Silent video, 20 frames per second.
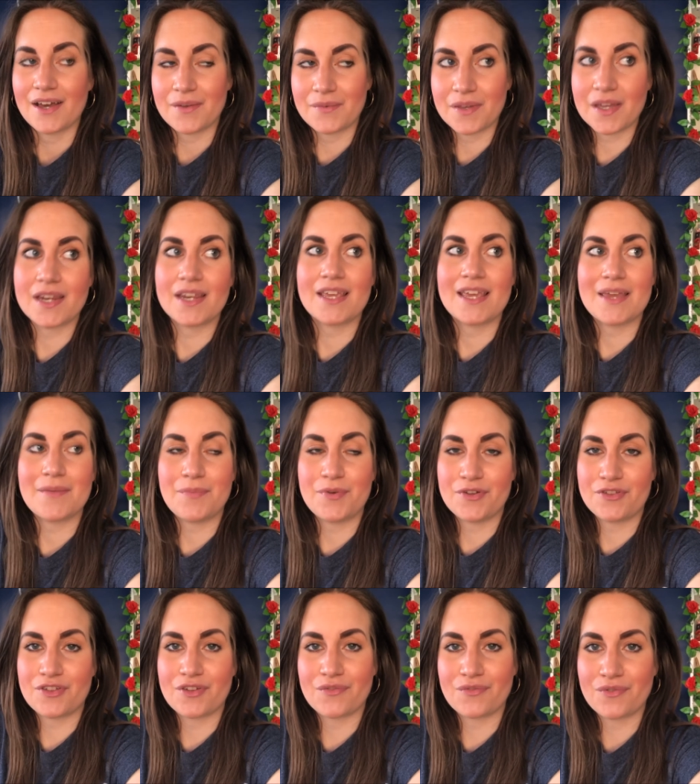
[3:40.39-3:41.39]
I'm going to keep
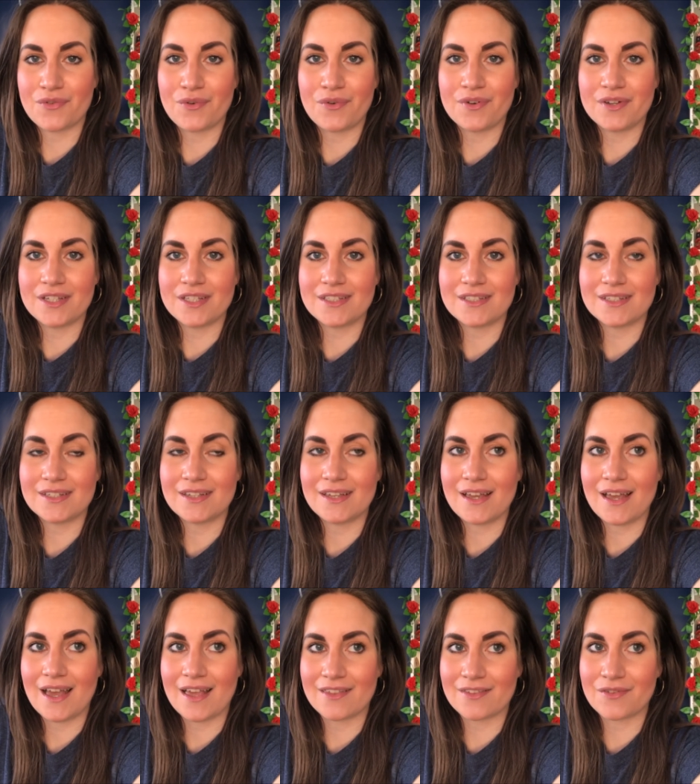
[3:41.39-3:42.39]
pushing forward
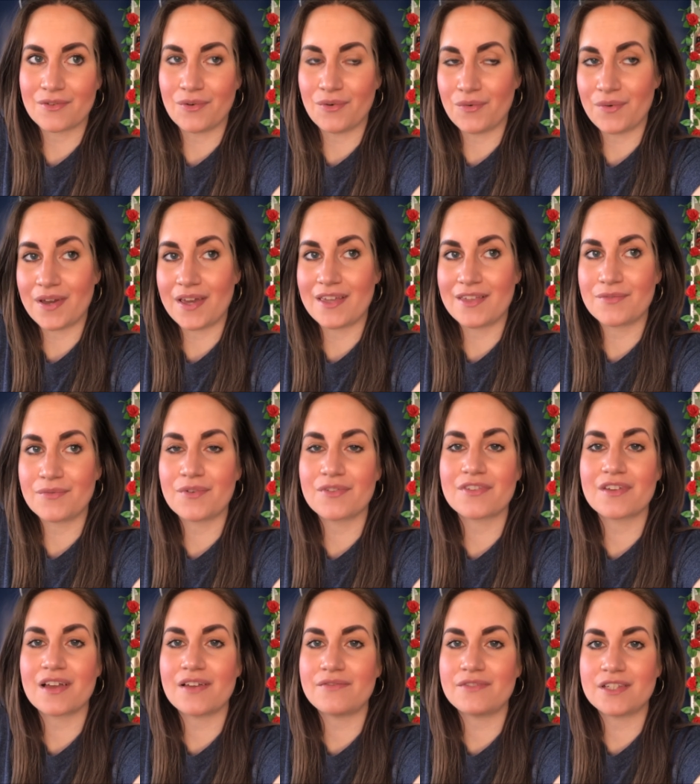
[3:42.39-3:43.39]
as always.
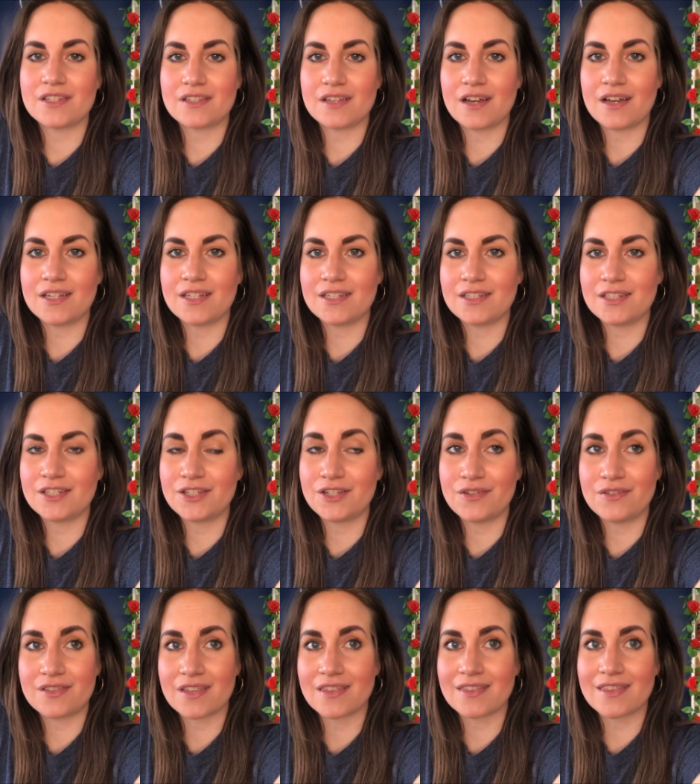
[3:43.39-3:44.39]
Once I've decided to
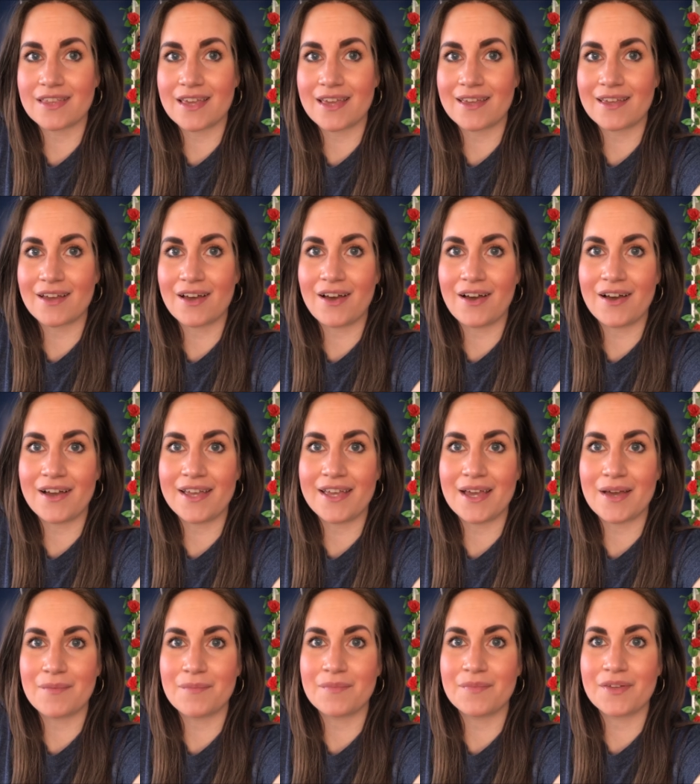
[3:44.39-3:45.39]
do something, I
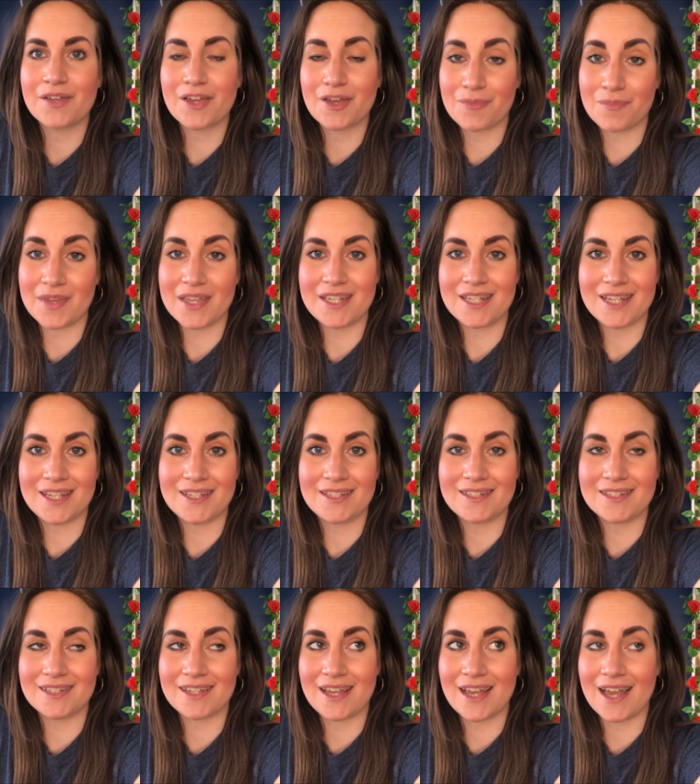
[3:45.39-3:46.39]
am
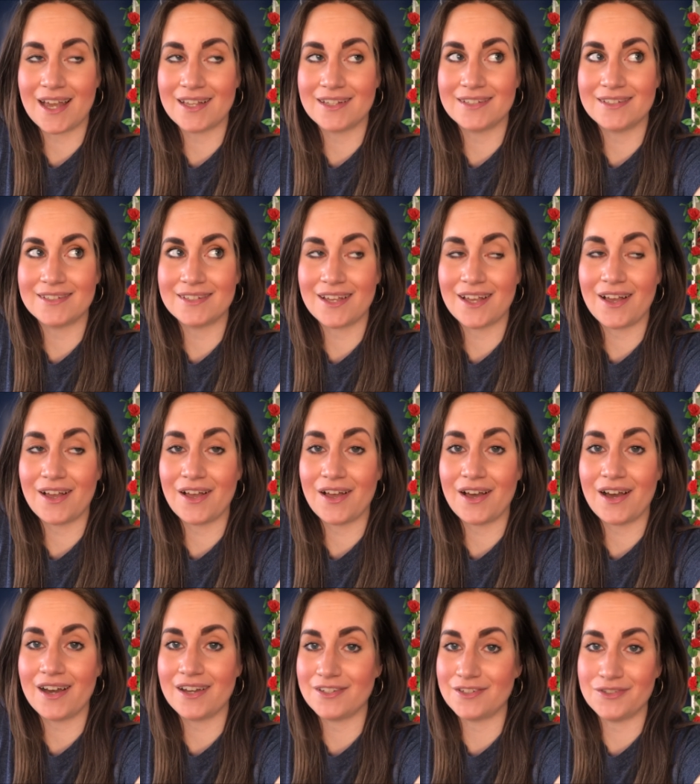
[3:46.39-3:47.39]
committed and
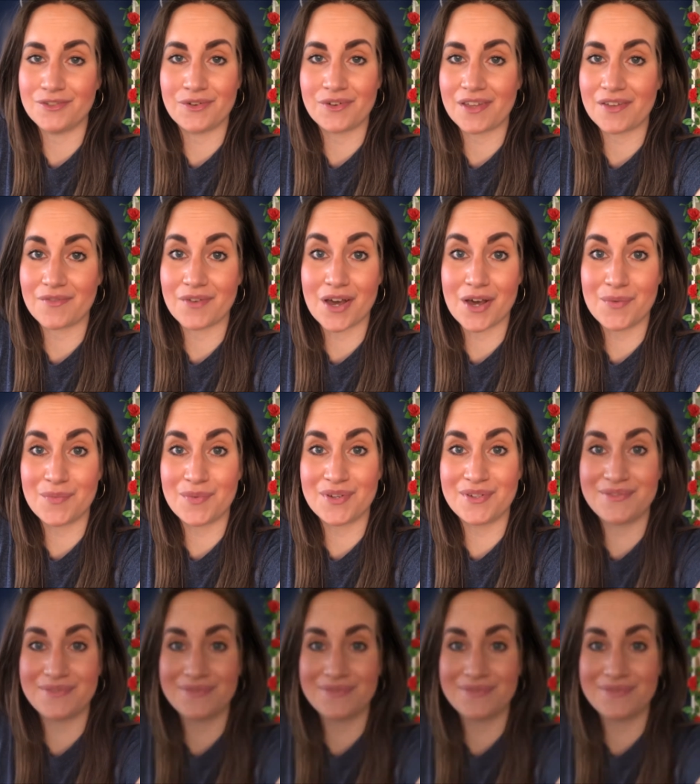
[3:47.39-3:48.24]
I do not give up.